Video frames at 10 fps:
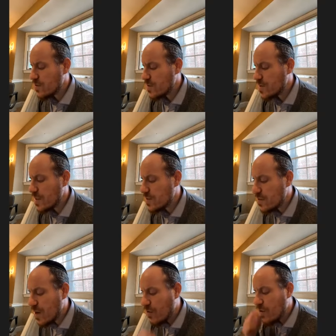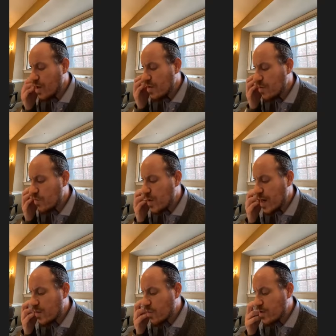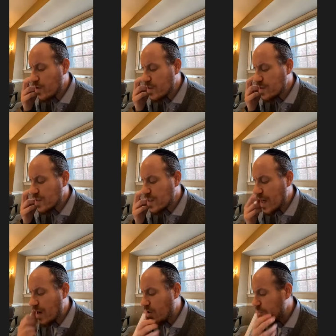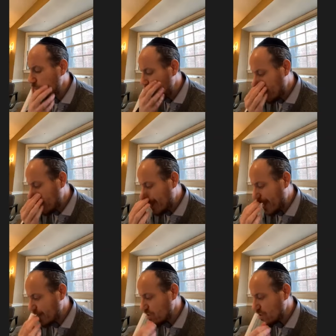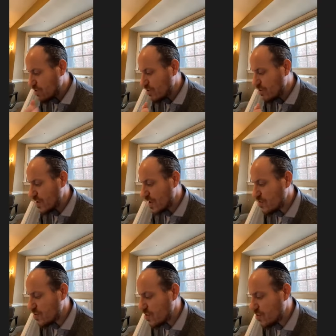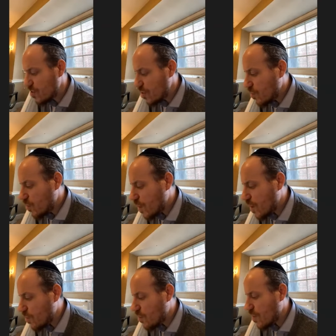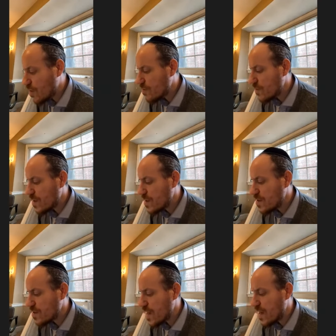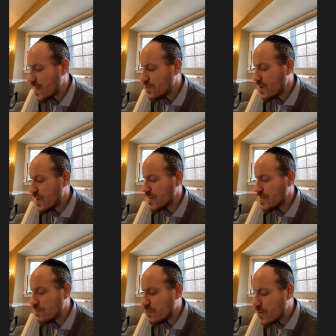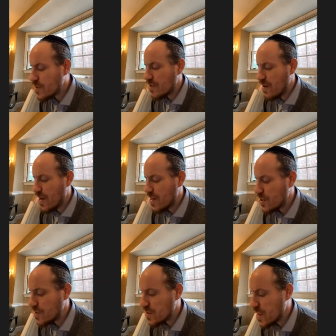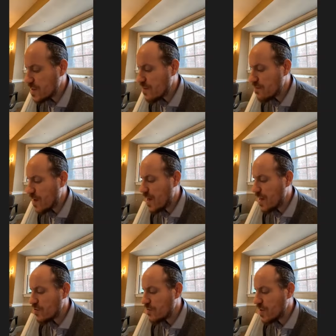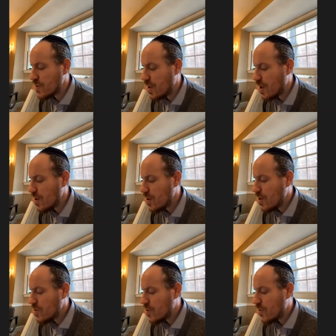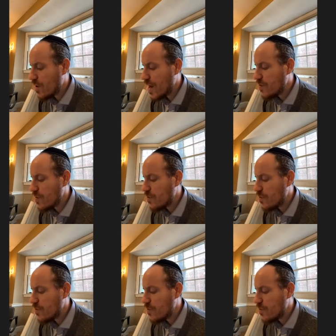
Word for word: He says, "No, the rainwater itself can actually turn into well water, meaning to say, as, as the printed Rashi says, mina so